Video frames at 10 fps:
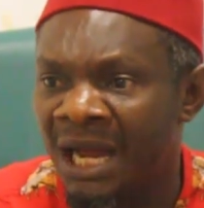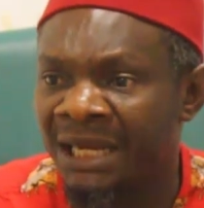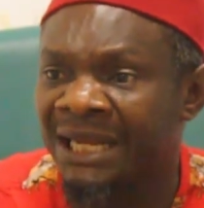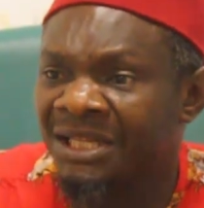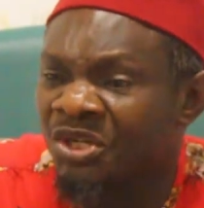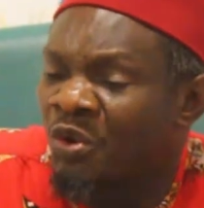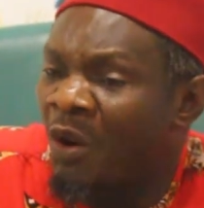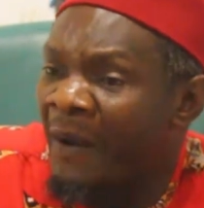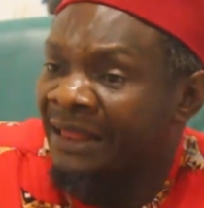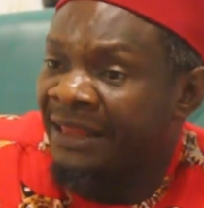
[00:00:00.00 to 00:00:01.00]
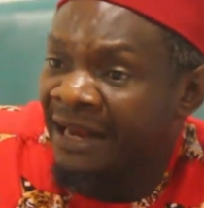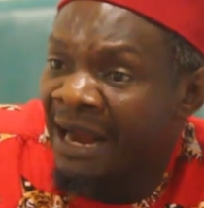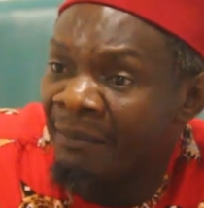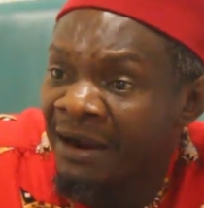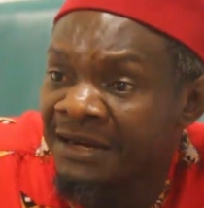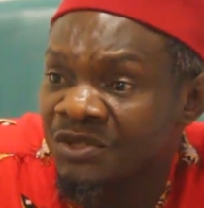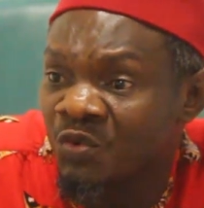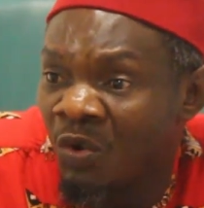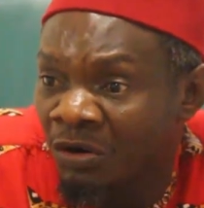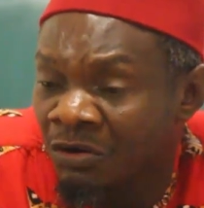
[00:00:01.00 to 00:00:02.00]
And that is what we are thinking about this
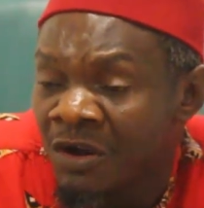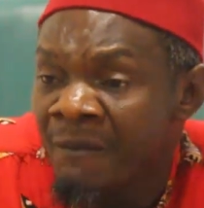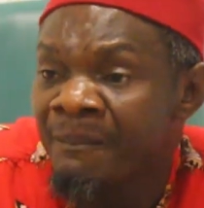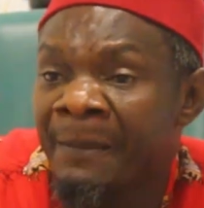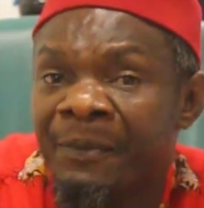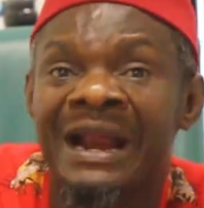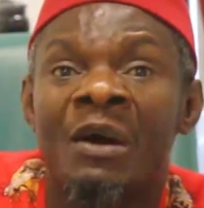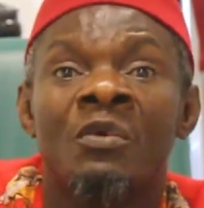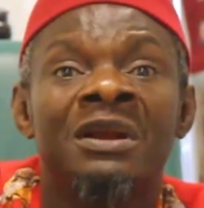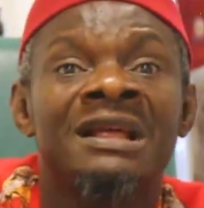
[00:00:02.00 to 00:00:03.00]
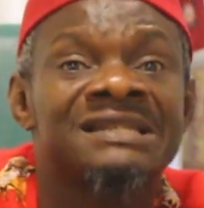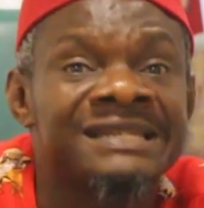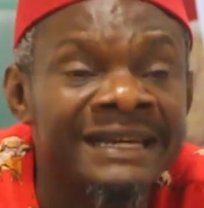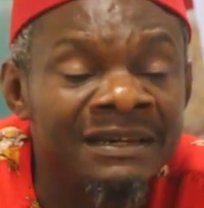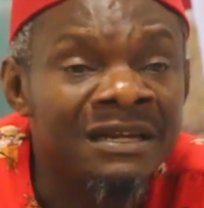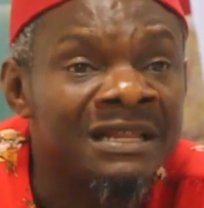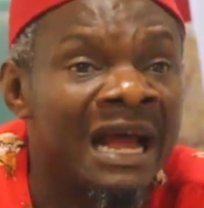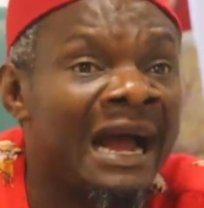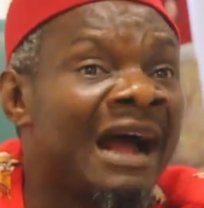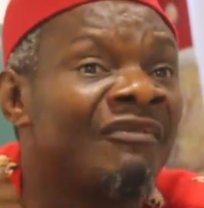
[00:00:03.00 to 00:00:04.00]
world. People that will listen,
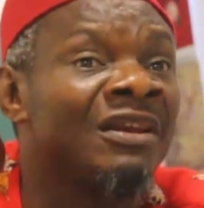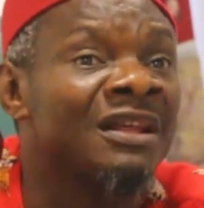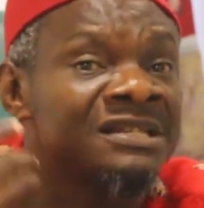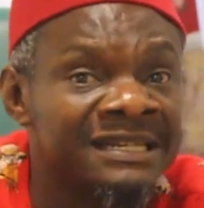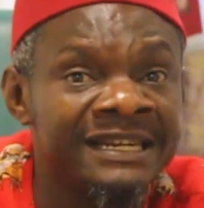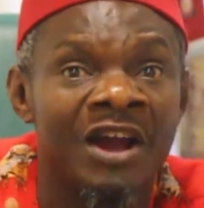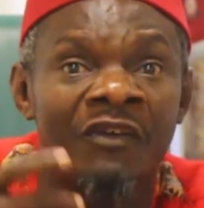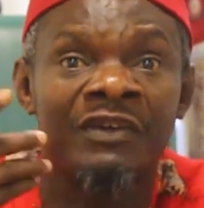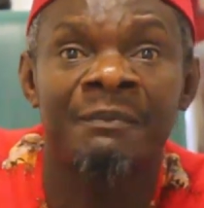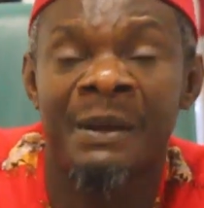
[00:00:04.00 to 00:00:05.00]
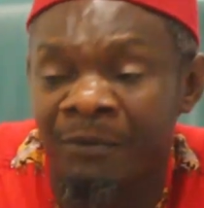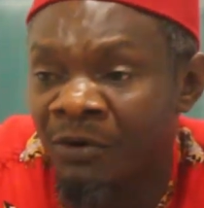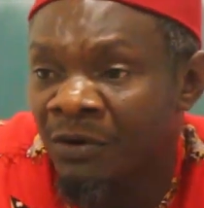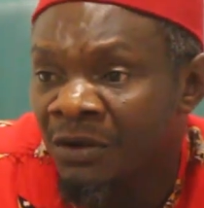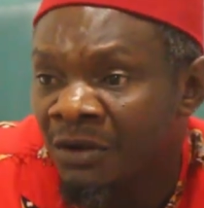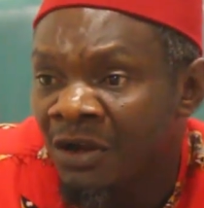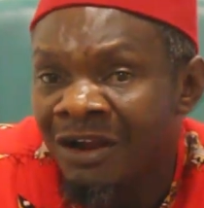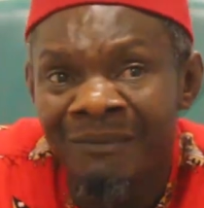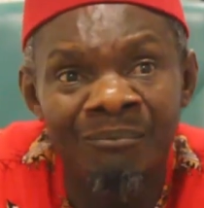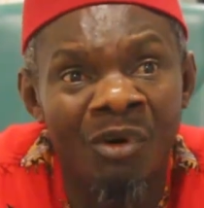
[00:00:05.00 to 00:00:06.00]
that have a listening ear of the people.
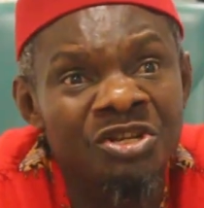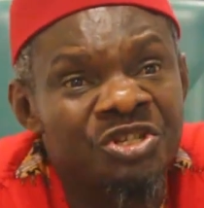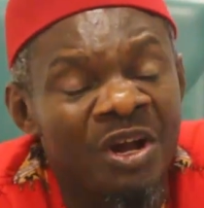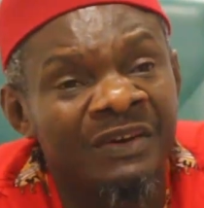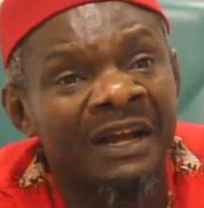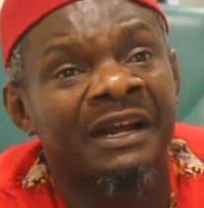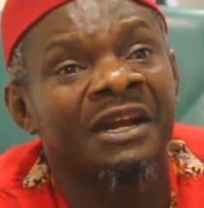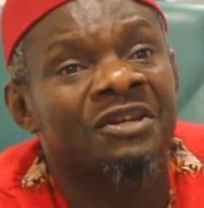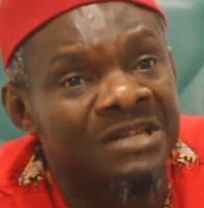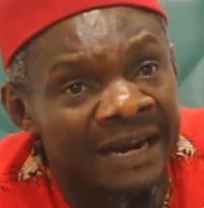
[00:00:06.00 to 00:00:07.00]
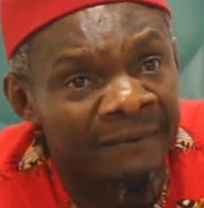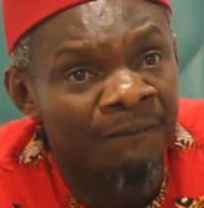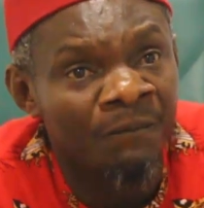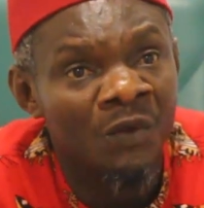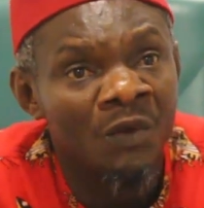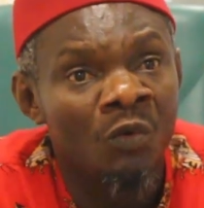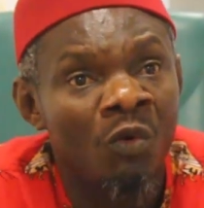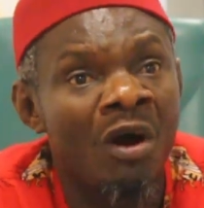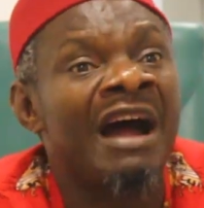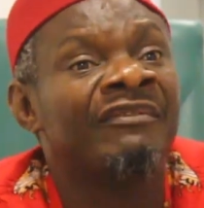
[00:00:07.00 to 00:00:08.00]
Most of the Christian,
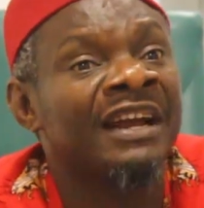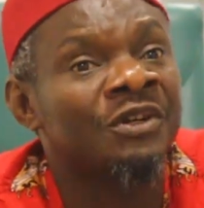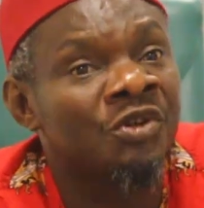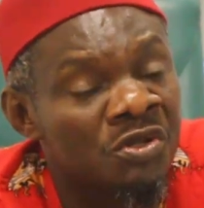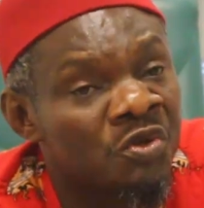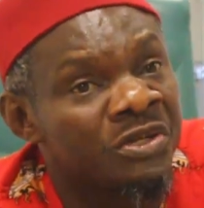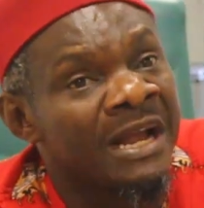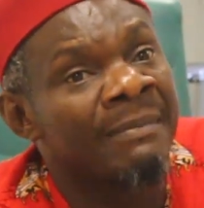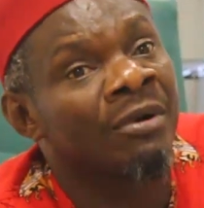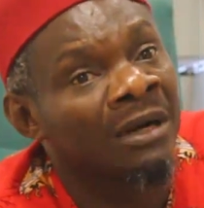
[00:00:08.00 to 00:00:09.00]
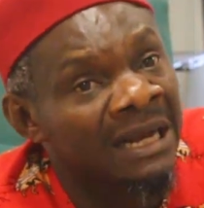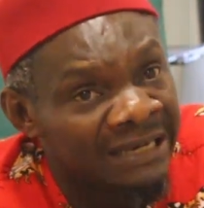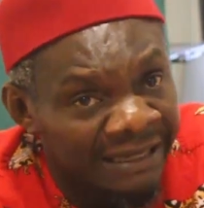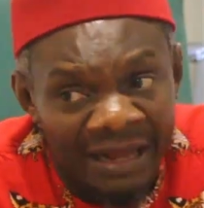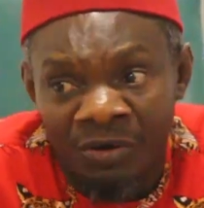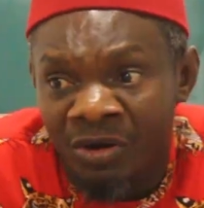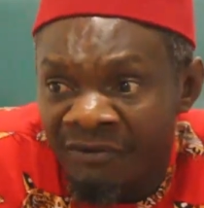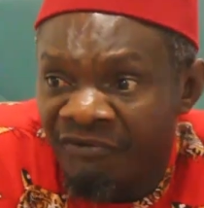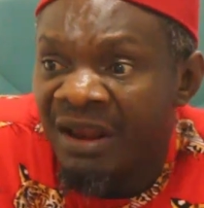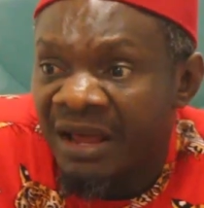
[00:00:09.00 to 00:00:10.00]
what have they done to their brothers that are
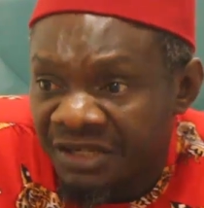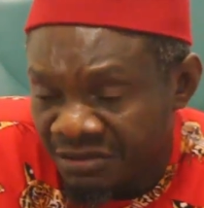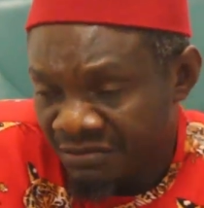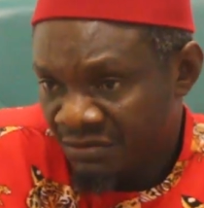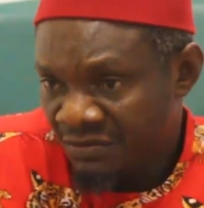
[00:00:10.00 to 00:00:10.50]
running for election?